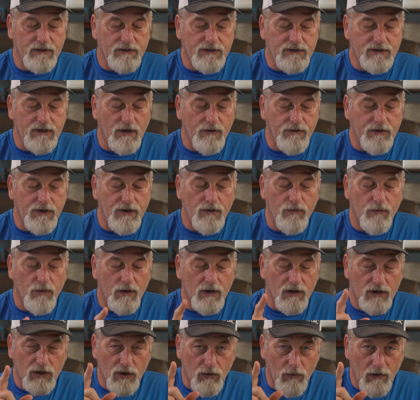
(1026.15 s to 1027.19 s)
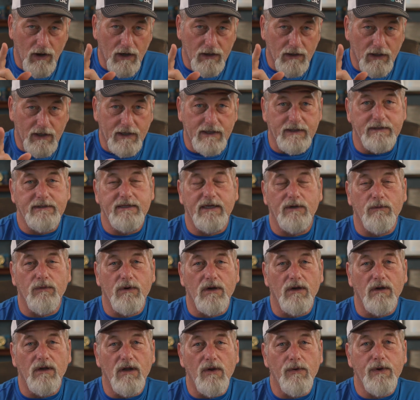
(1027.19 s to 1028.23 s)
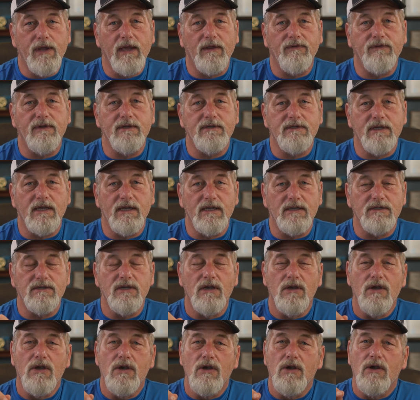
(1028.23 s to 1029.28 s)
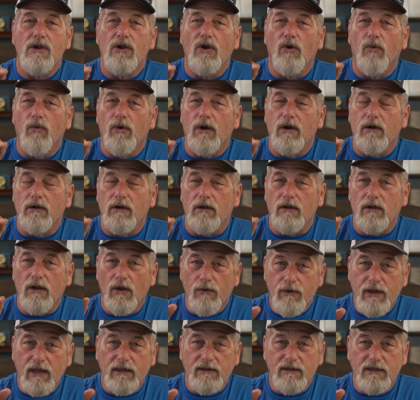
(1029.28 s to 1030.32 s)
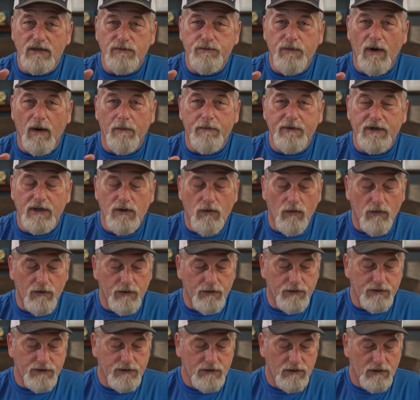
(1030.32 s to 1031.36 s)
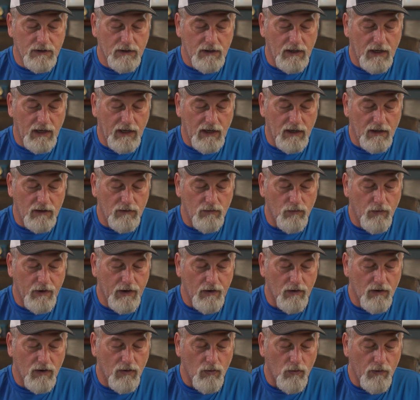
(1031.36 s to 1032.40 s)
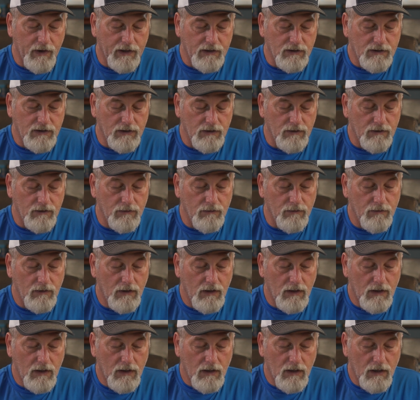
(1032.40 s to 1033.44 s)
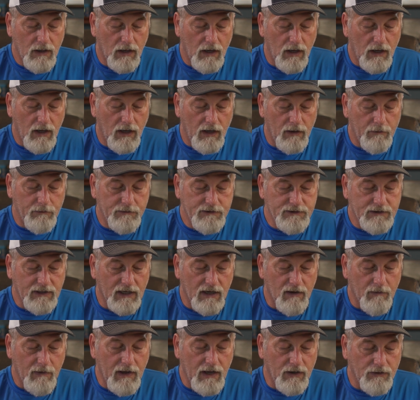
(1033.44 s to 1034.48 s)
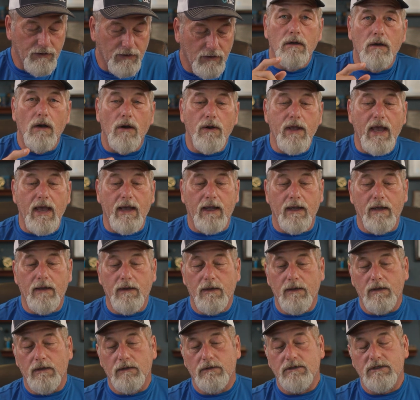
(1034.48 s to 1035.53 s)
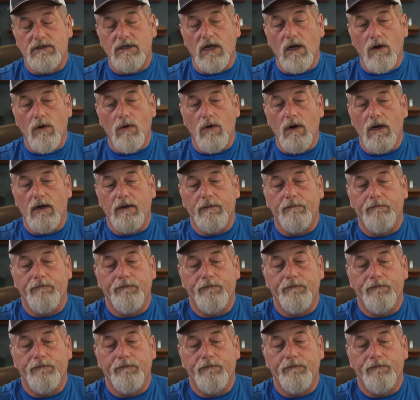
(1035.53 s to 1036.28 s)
to show you we're going to go out like I said we're going to locate these things we're going to locate these property corners and we are going to um, stick them out okay so